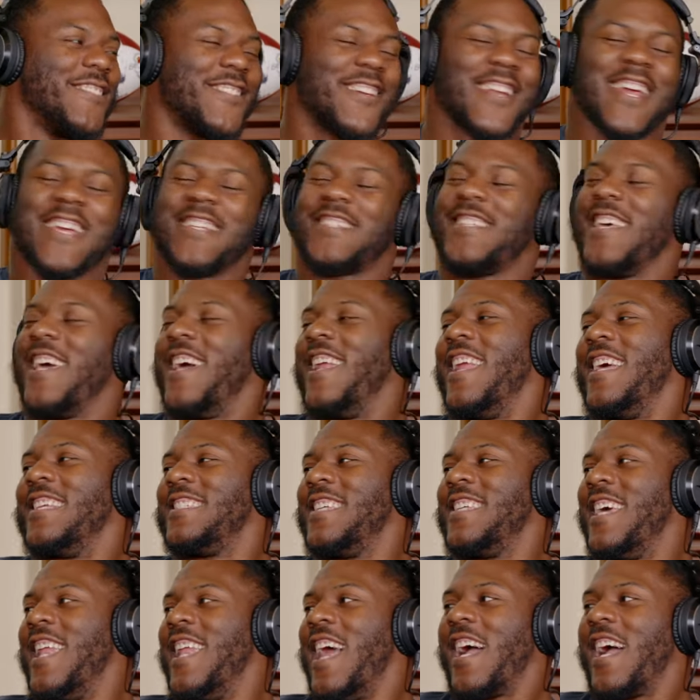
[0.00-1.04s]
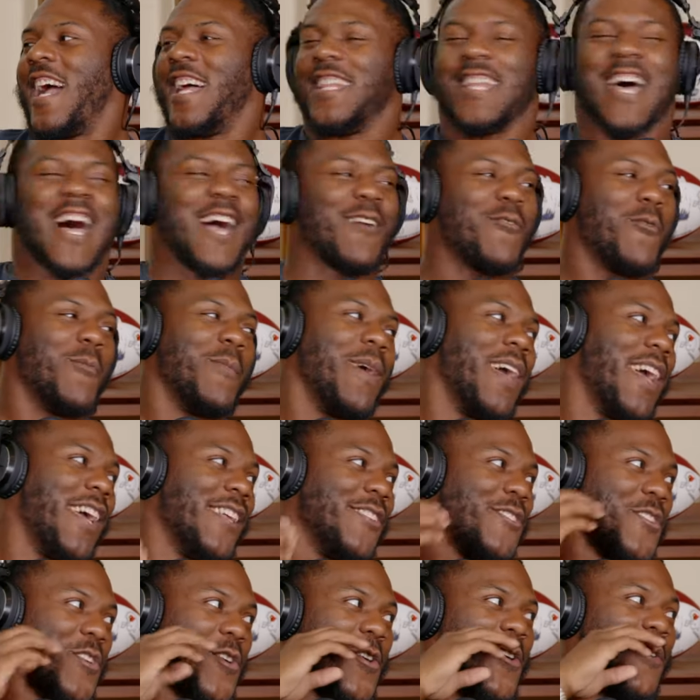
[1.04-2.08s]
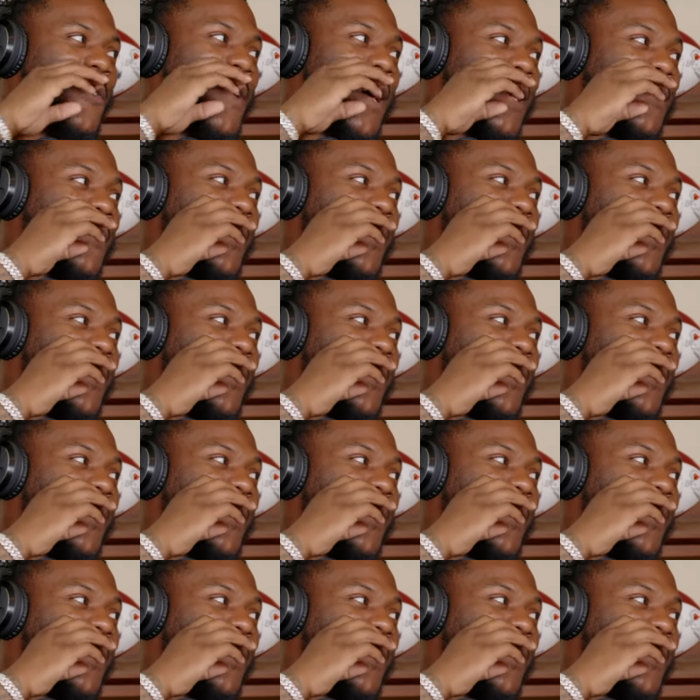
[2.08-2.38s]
man. So they said I got the Aquaman, John. That's